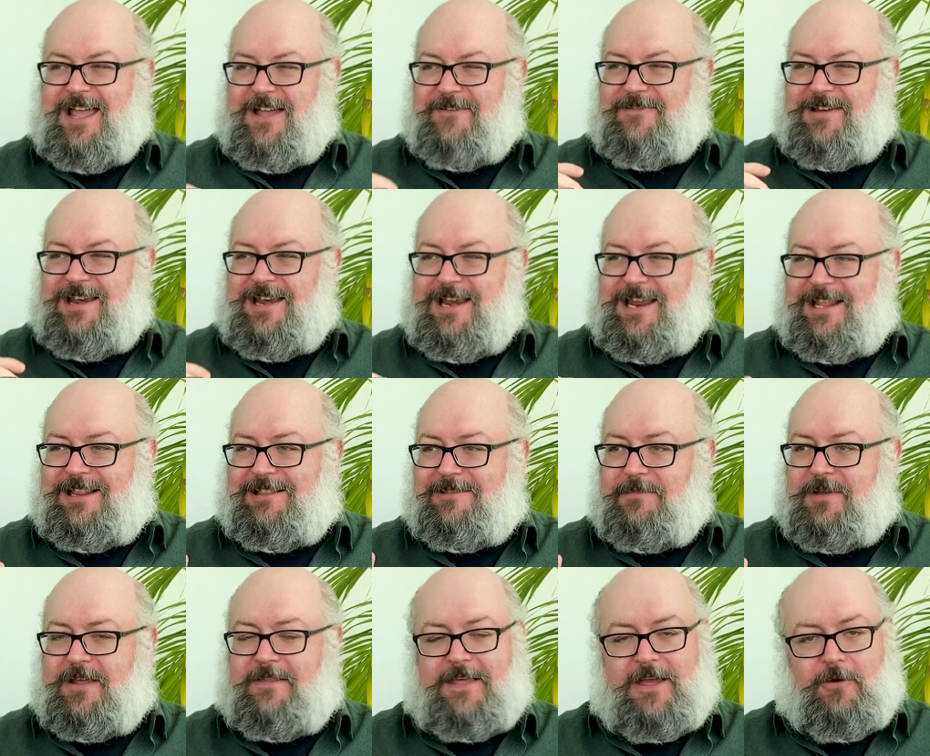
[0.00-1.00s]
a little
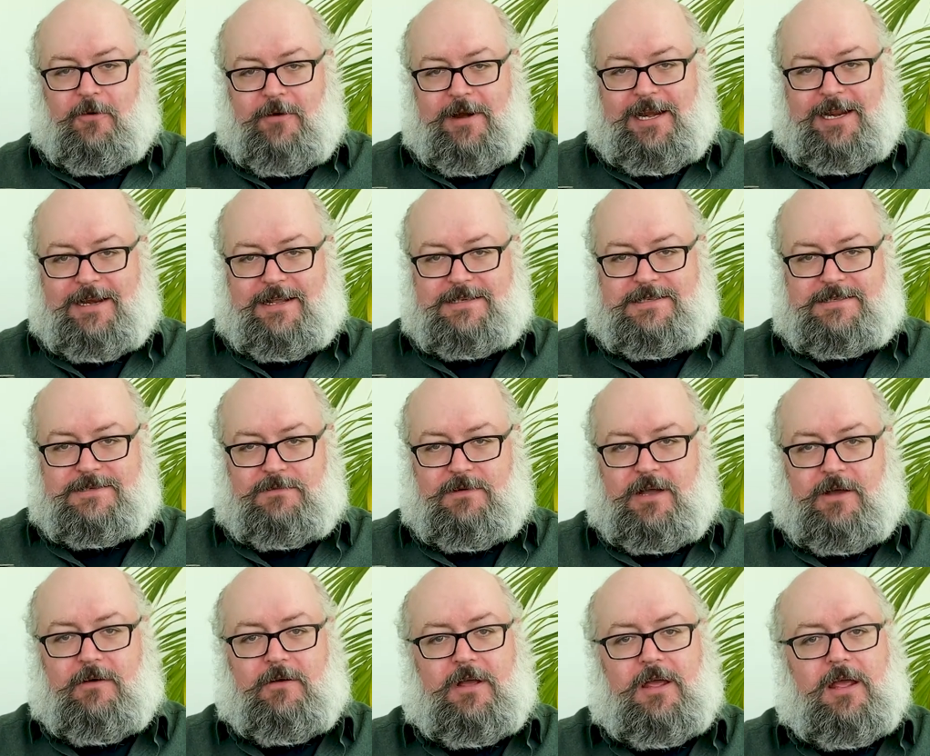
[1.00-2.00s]
bit of that oiliness as
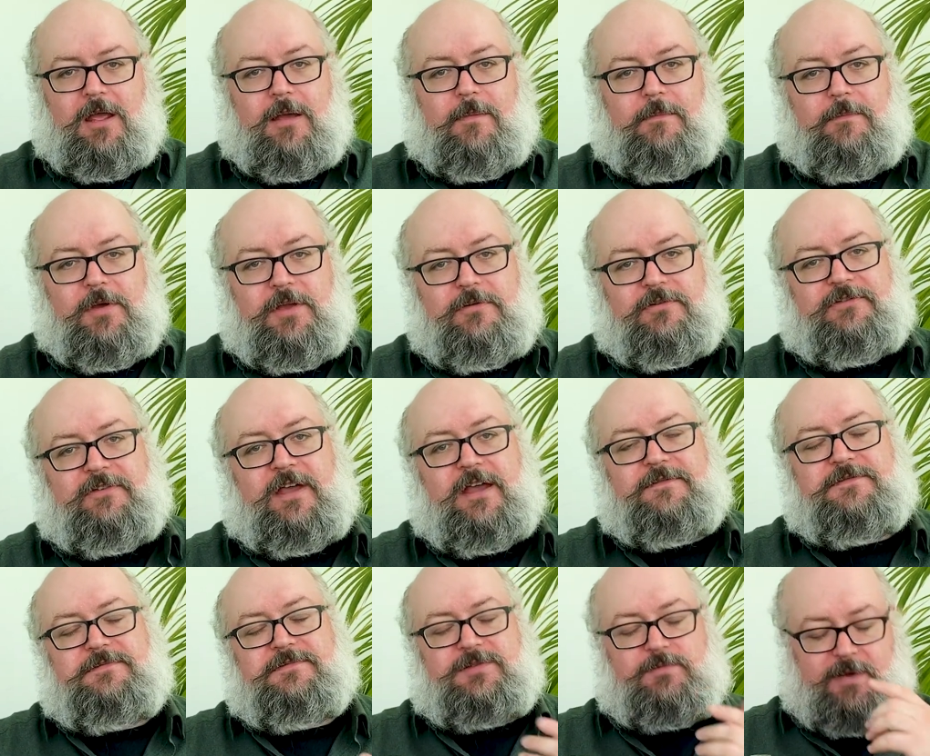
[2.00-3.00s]
well, but you also
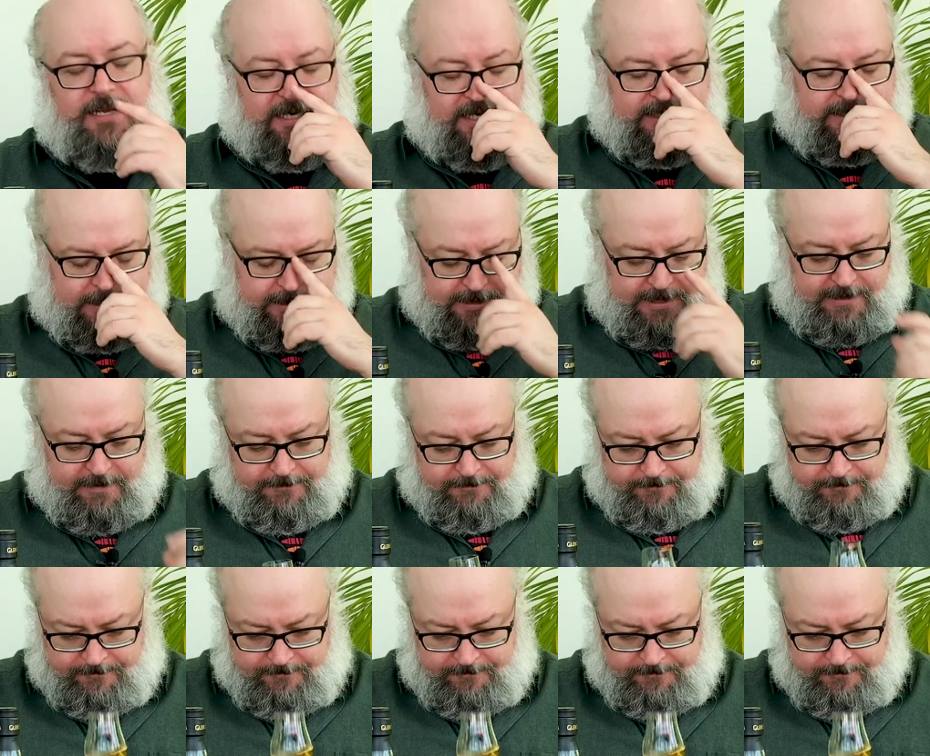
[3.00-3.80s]
have some sweetness in there.